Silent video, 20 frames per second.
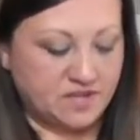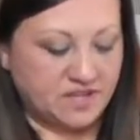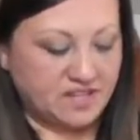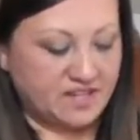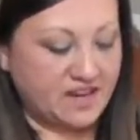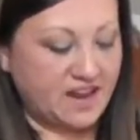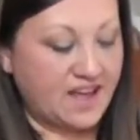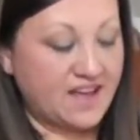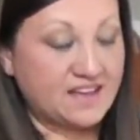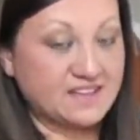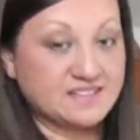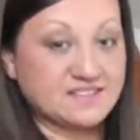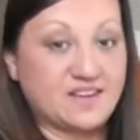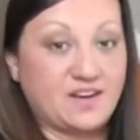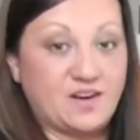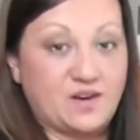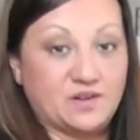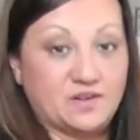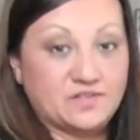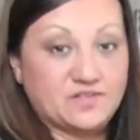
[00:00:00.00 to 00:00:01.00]
but it
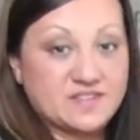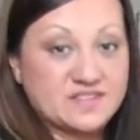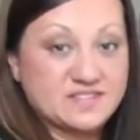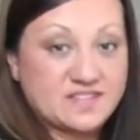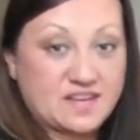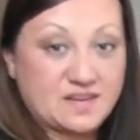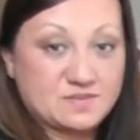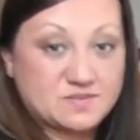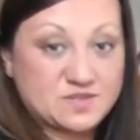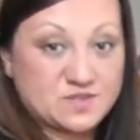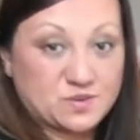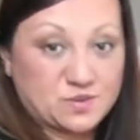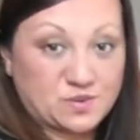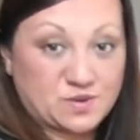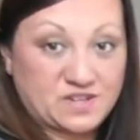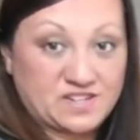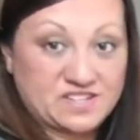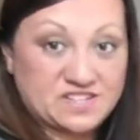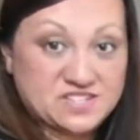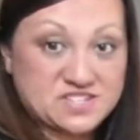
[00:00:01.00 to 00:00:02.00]
has all the same
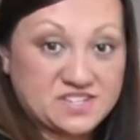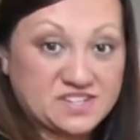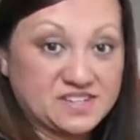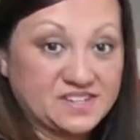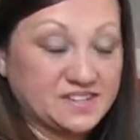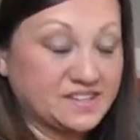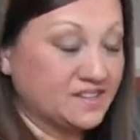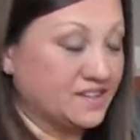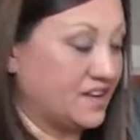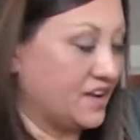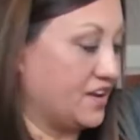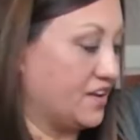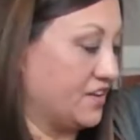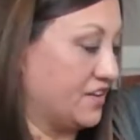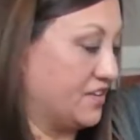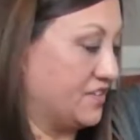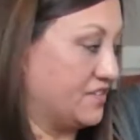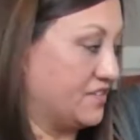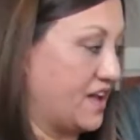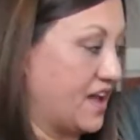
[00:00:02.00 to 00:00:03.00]
storage
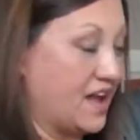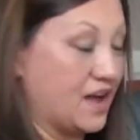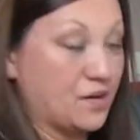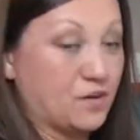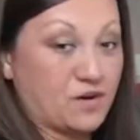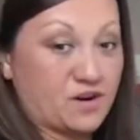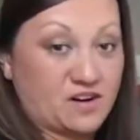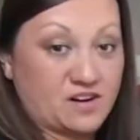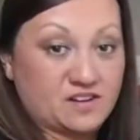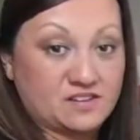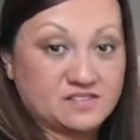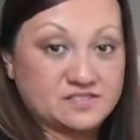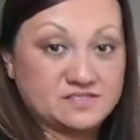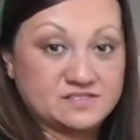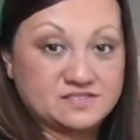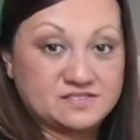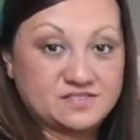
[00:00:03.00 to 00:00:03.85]
of our